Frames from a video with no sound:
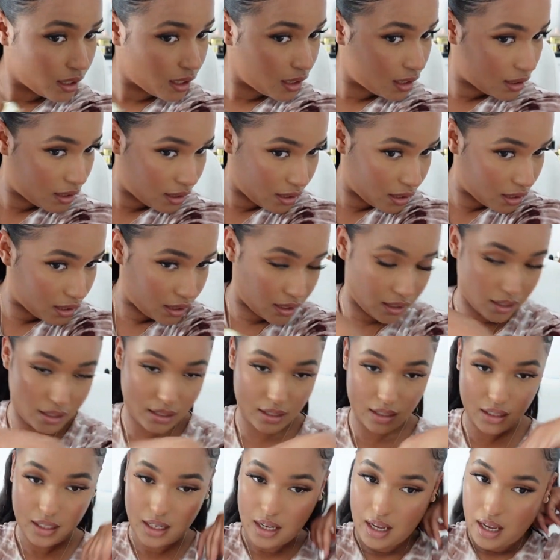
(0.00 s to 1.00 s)
and
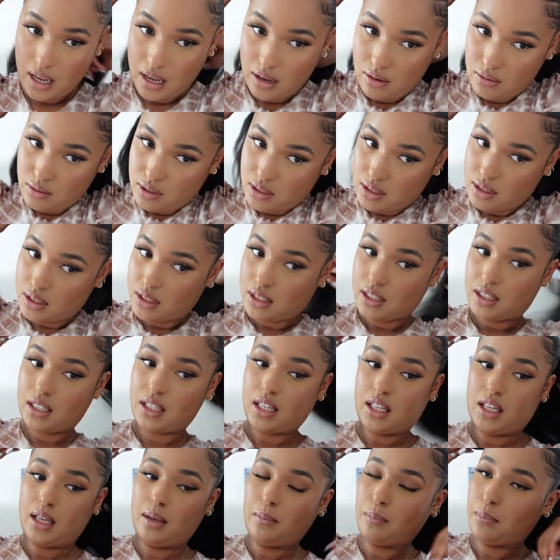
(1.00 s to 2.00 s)
then I'll just
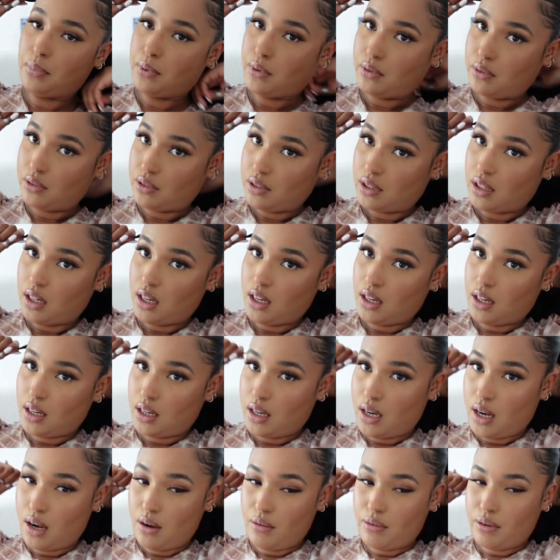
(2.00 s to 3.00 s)
keep on
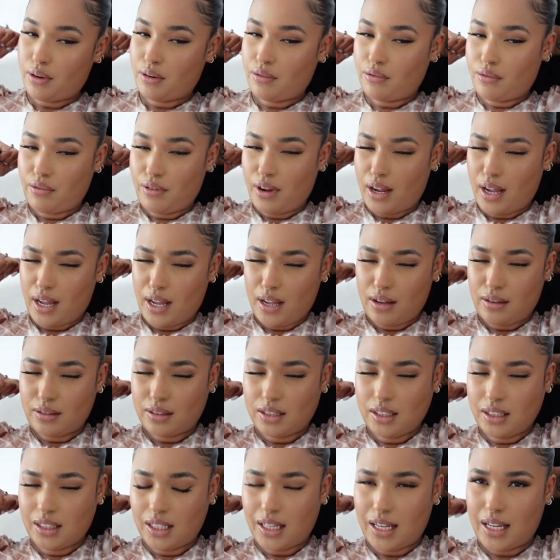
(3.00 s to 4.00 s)
going
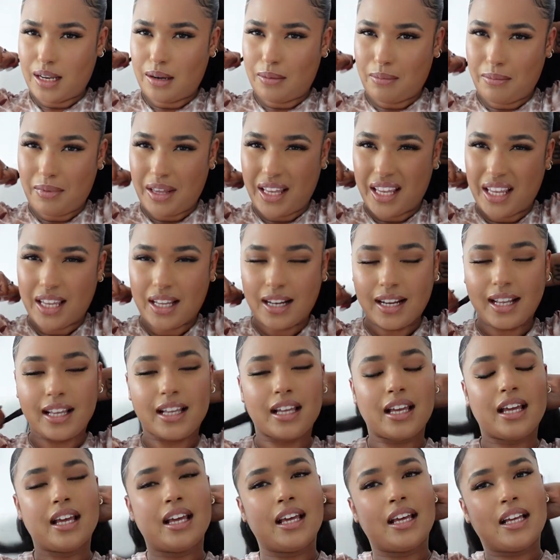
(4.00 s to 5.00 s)
around and making it
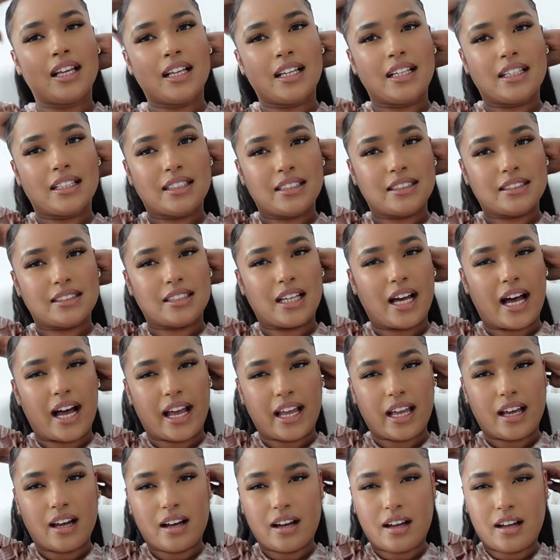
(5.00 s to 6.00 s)

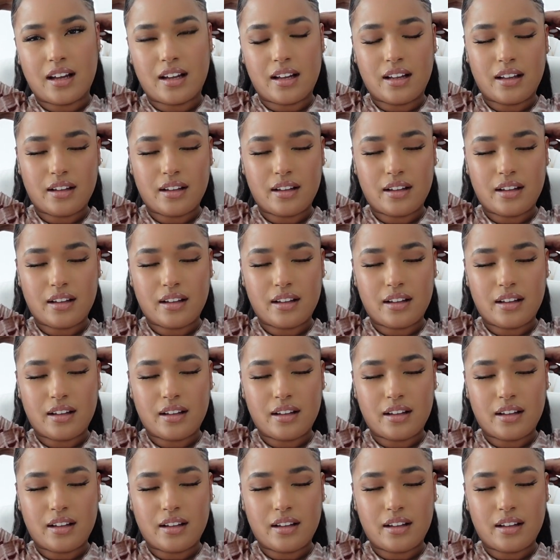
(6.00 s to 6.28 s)
tighter